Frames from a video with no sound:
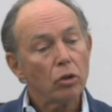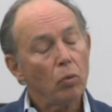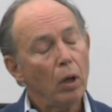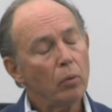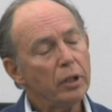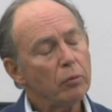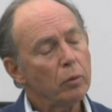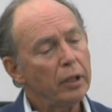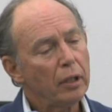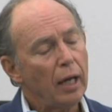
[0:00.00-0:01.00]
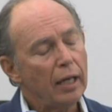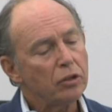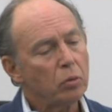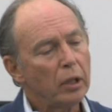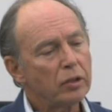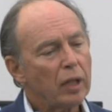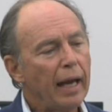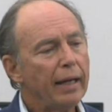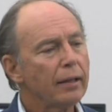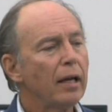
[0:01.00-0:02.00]
so what we realized was
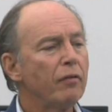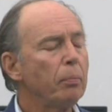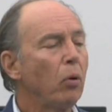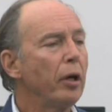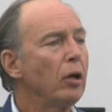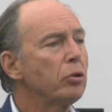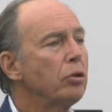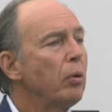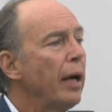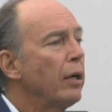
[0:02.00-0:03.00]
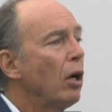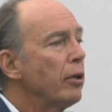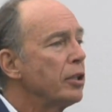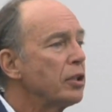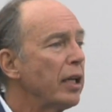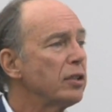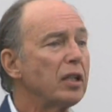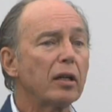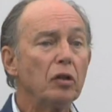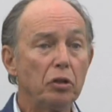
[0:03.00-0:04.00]
811.028 already says
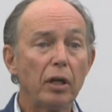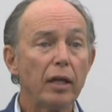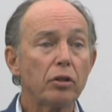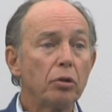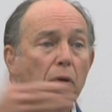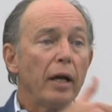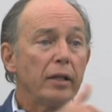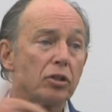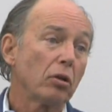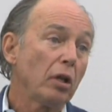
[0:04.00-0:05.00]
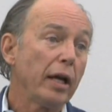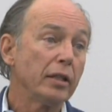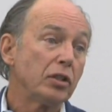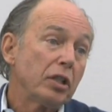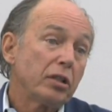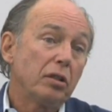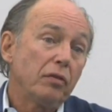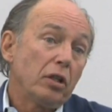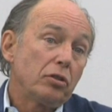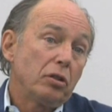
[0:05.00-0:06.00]
that you get two lanes or a lane and six
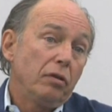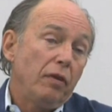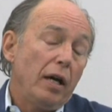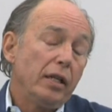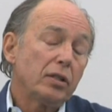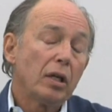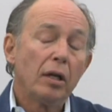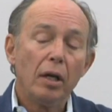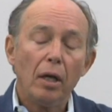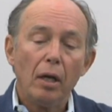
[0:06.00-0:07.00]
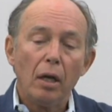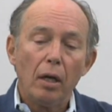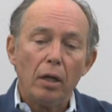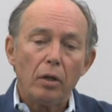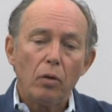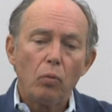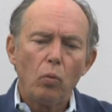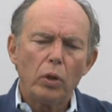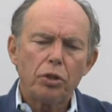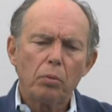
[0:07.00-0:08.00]
if there's a device.
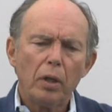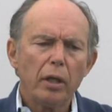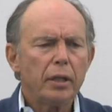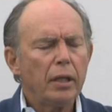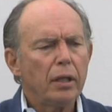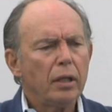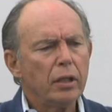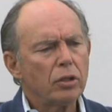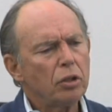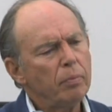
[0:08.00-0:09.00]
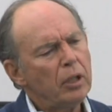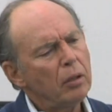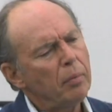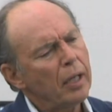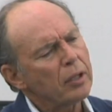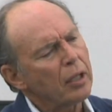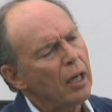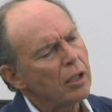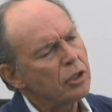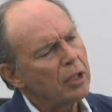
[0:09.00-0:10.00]
What you really need is you need to make the
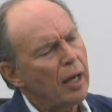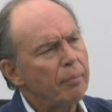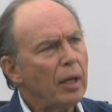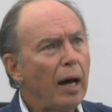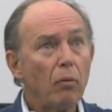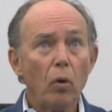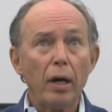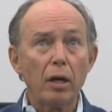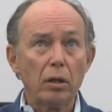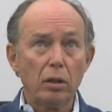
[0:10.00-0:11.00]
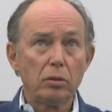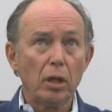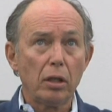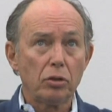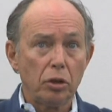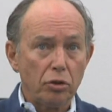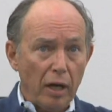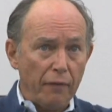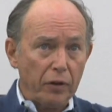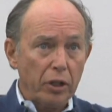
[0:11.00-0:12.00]
car stop not where there's a
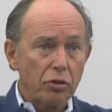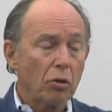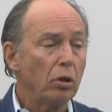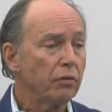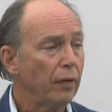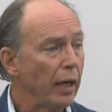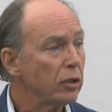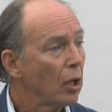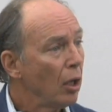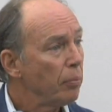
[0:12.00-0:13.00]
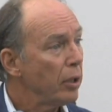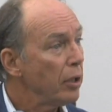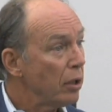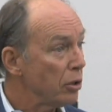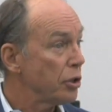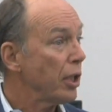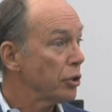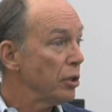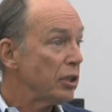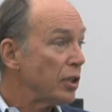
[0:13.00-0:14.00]
traffic control device, but an
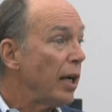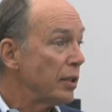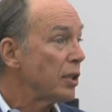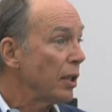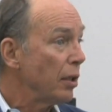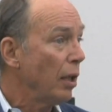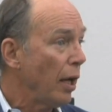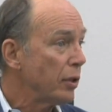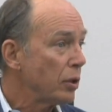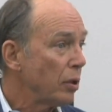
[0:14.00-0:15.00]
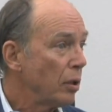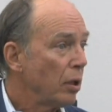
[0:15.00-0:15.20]
intersection that's non-signalized.